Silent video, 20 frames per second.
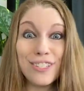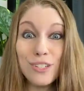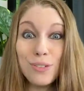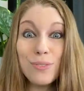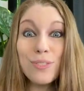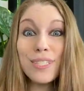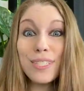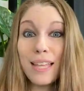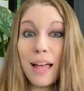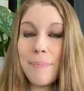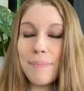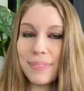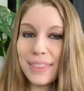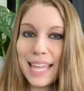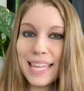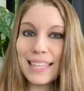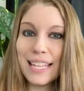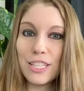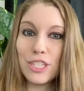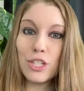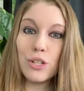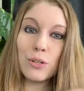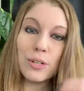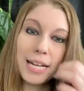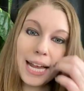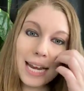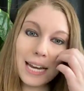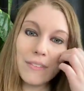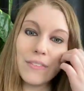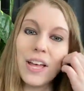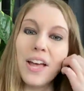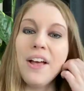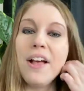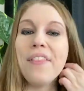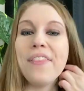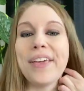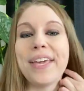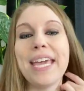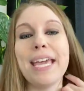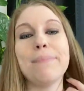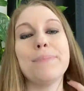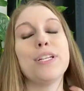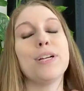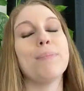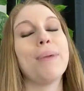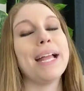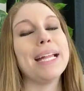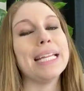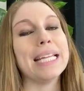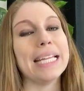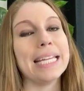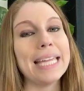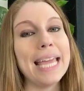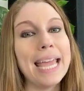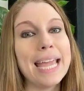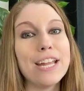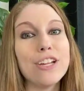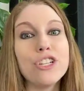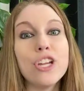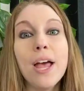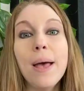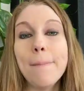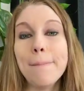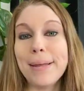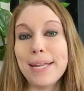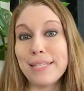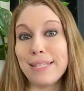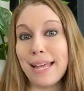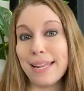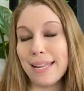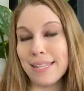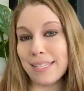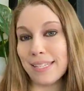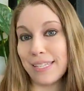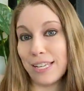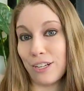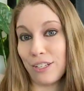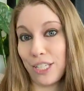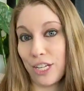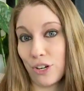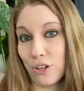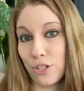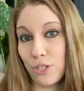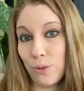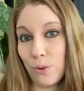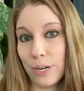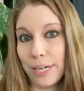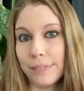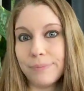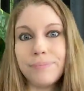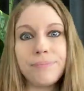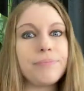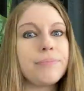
Do something that's creative that keeps your mind engaged, but is not necessarily your story.